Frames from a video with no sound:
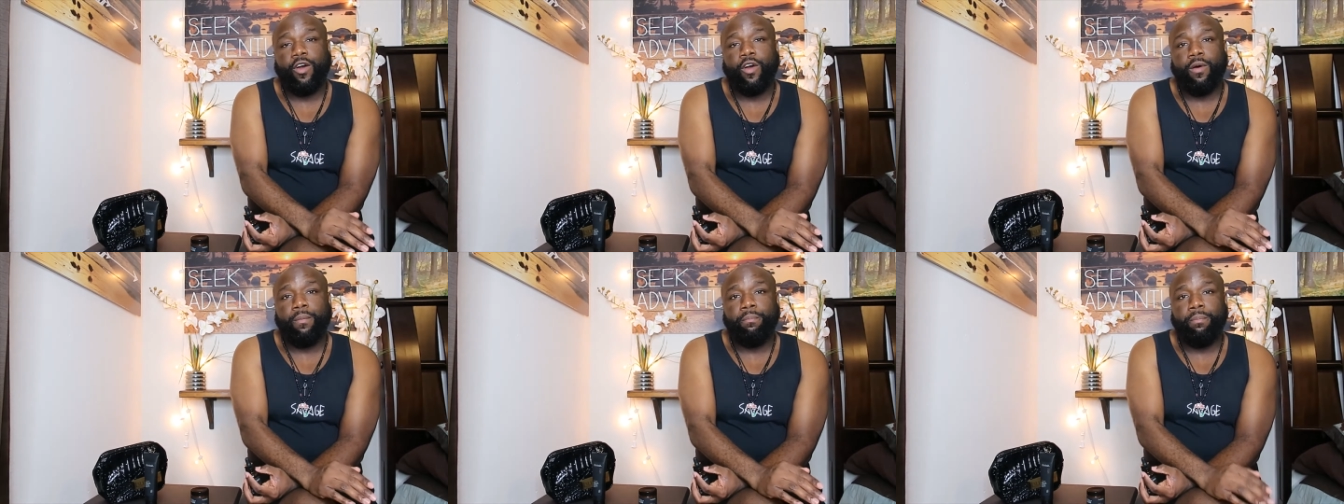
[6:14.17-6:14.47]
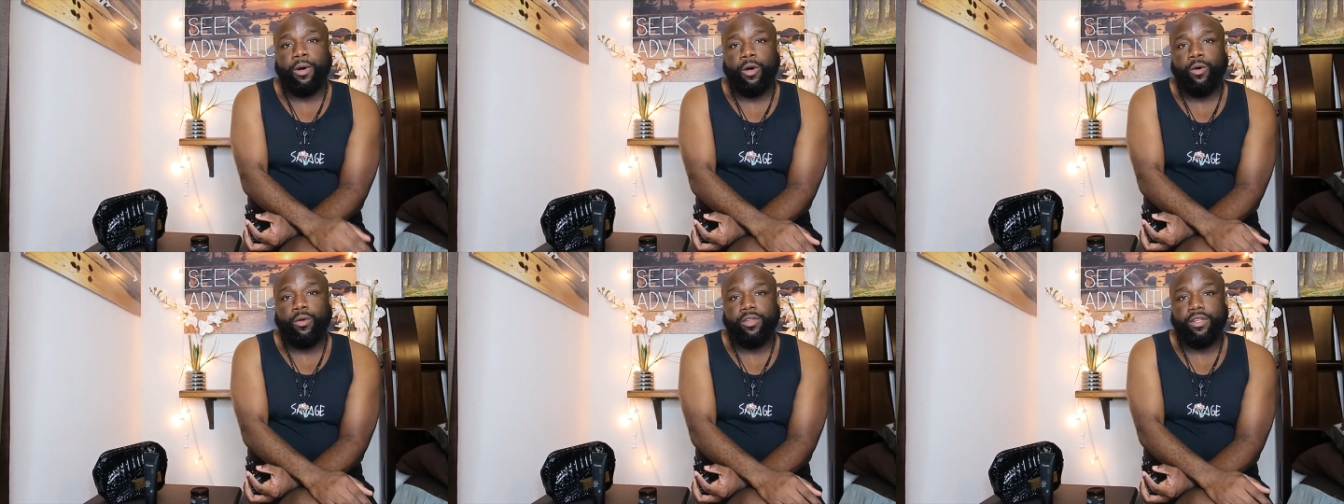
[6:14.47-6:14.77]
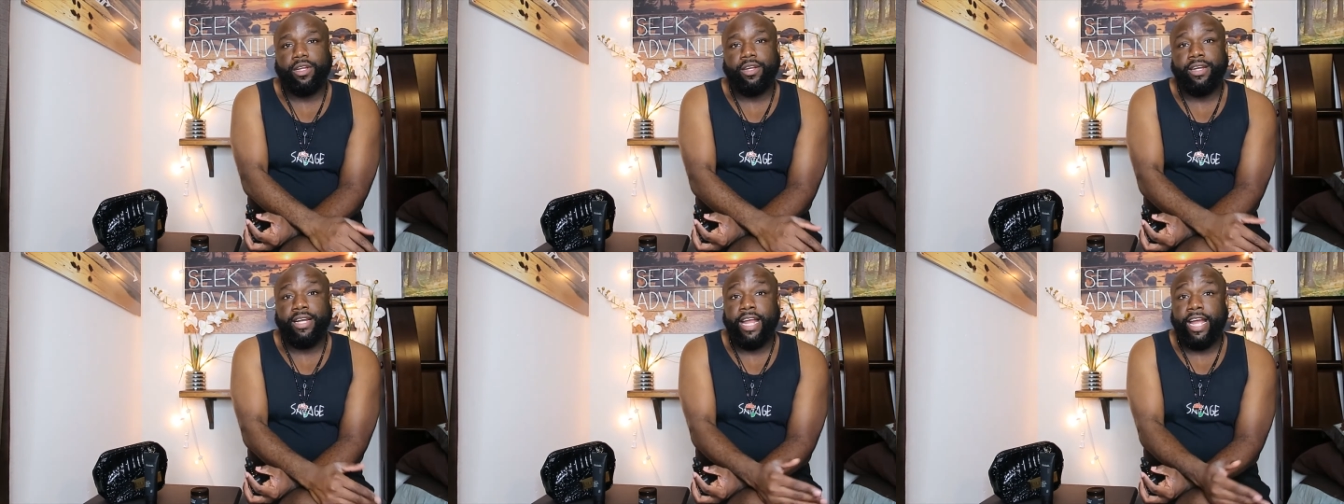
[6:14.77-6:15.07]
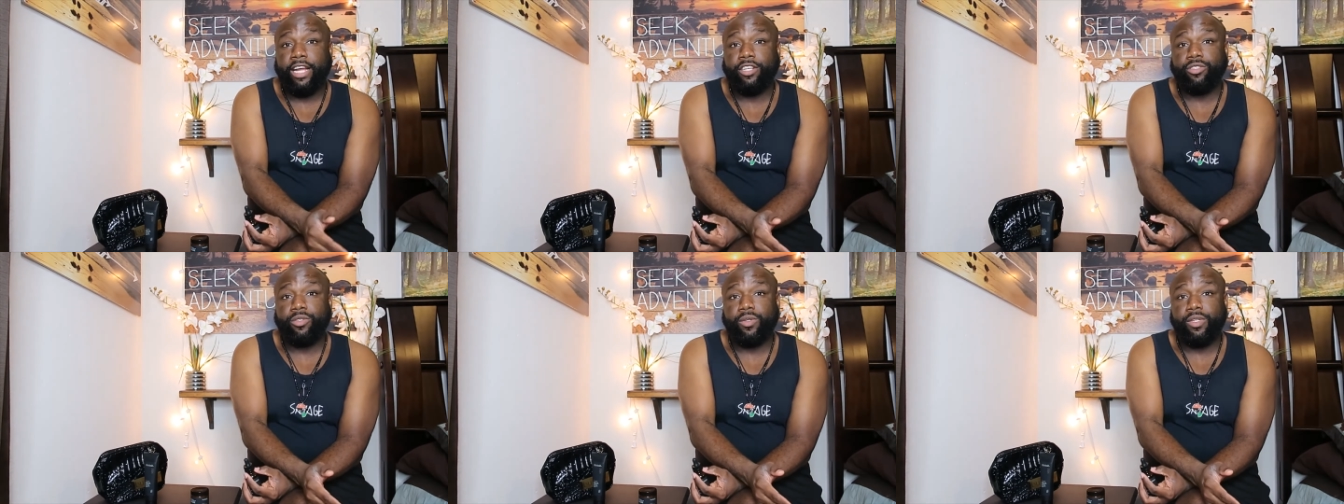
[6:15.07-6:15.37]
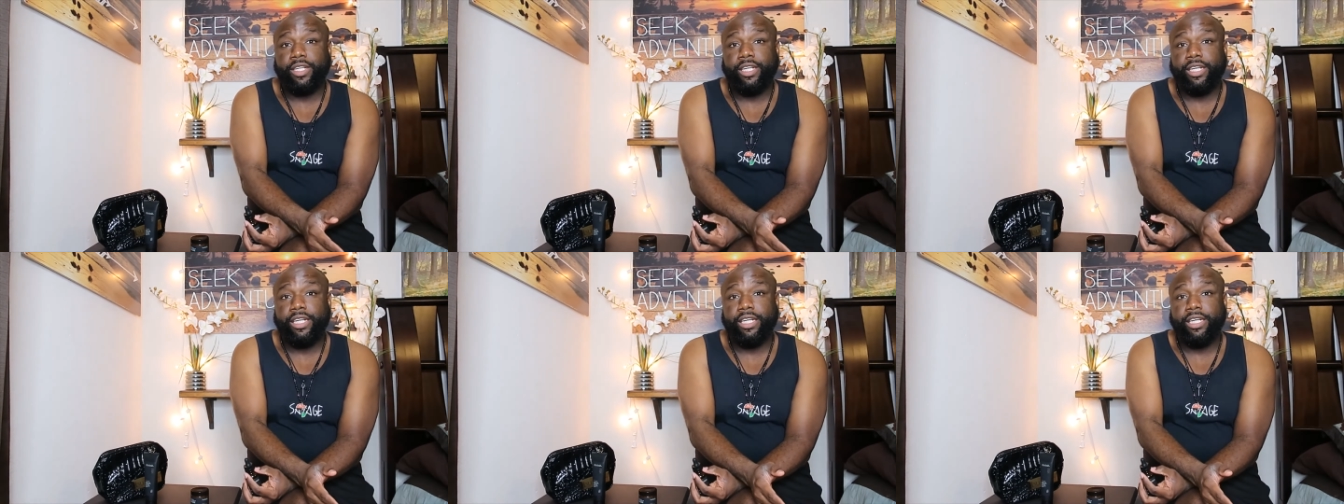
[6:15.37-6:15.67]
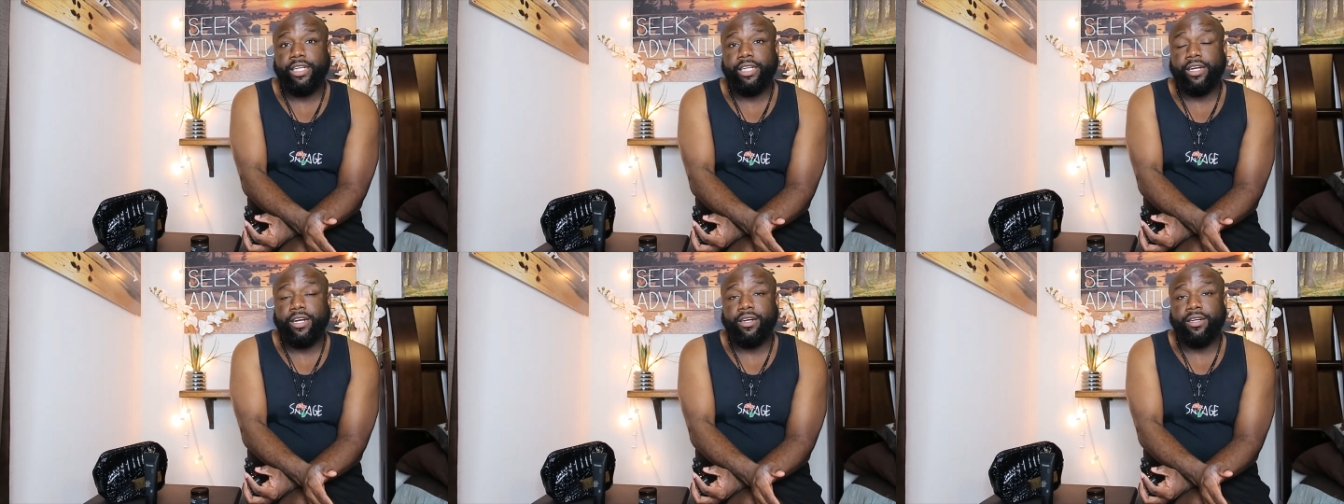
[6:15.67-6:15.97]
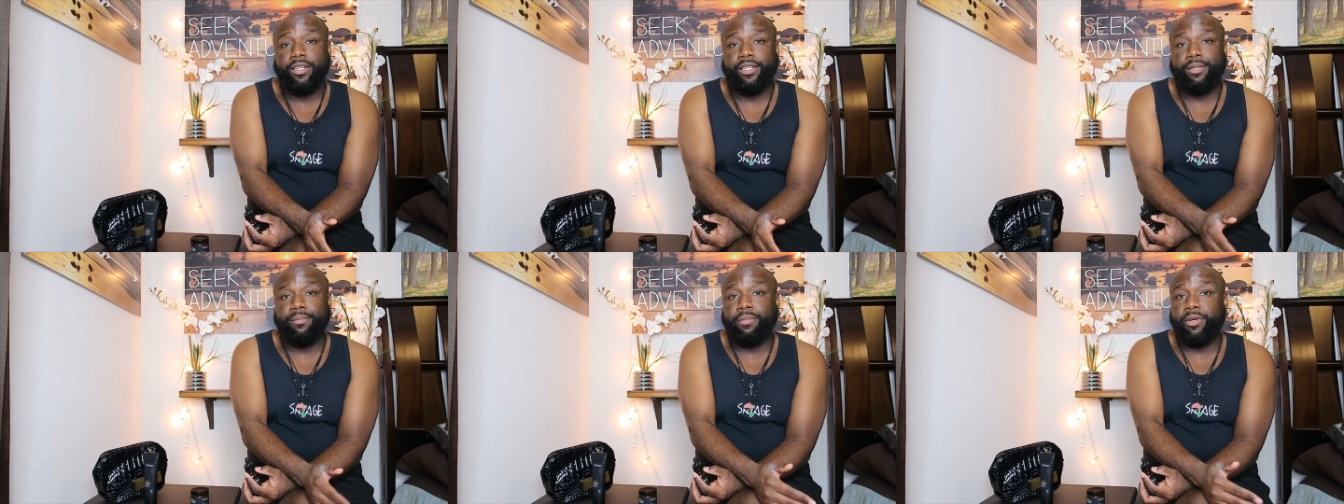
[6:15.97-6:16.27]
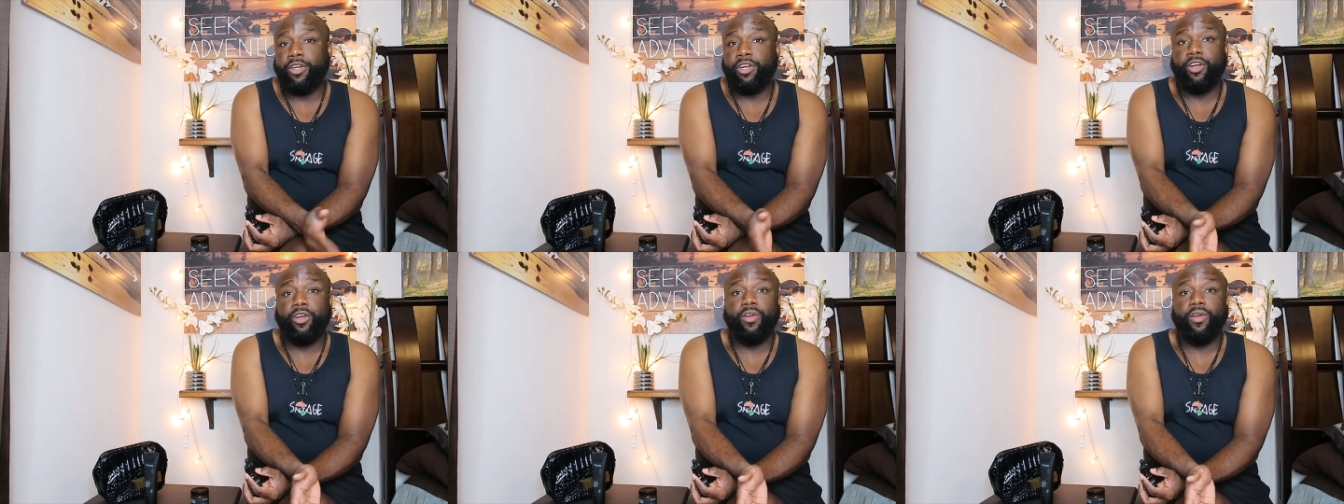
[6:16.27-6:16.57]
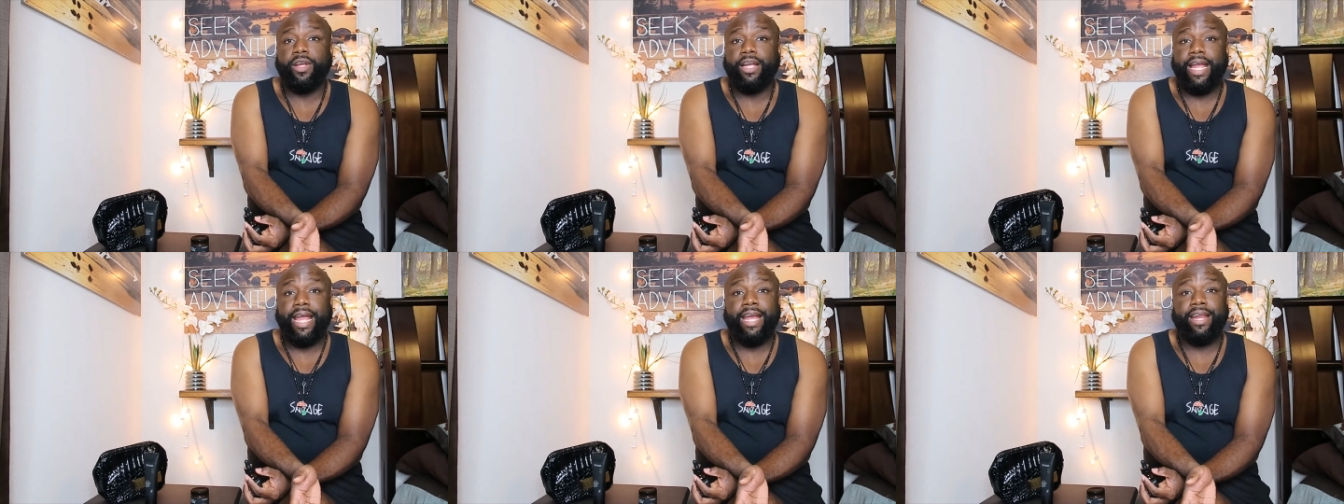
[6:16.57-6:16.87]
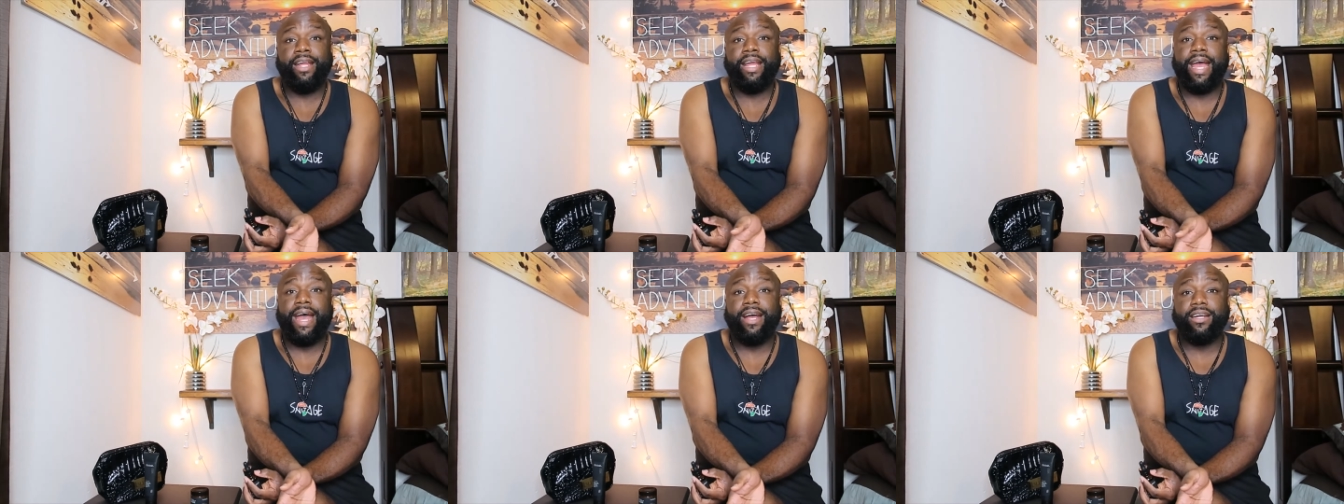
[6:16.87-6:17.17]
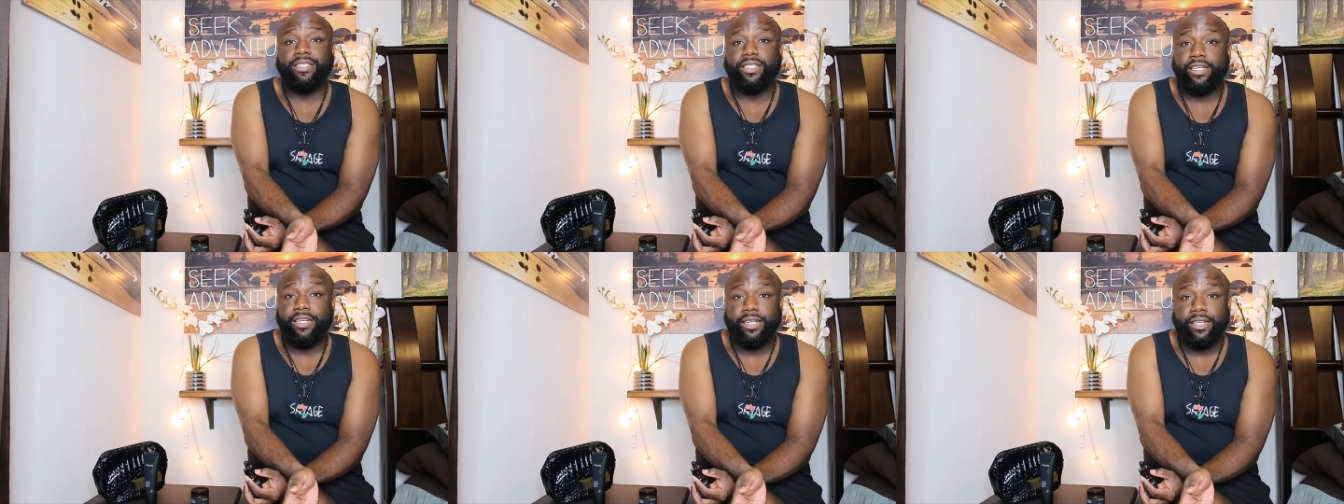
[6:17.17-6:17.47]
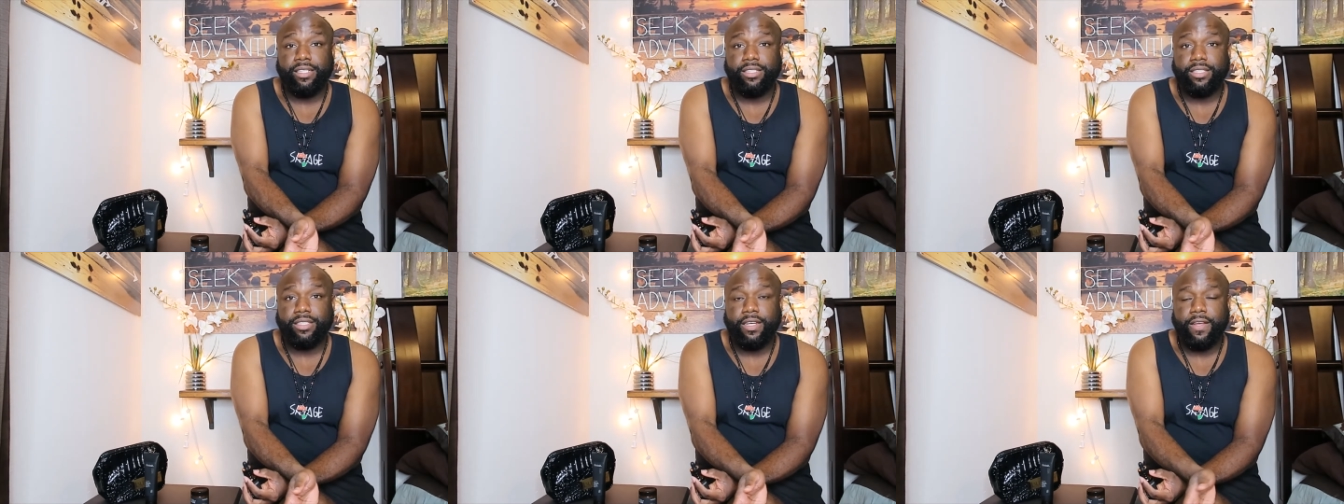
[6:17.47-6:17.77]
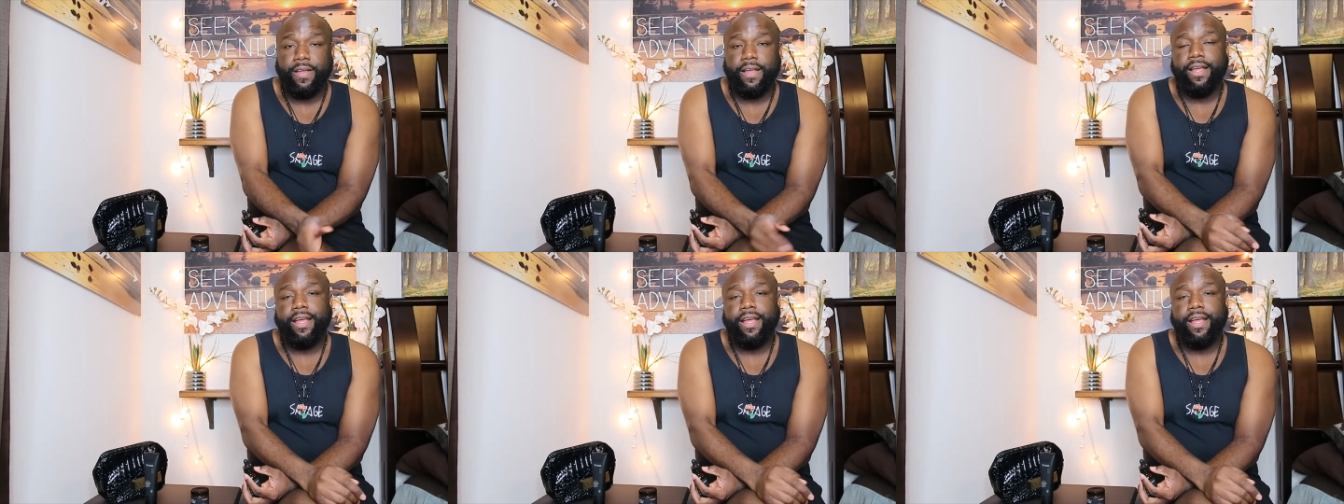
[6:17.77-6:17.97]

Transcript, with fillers: are both naturally um, occurring antioxidants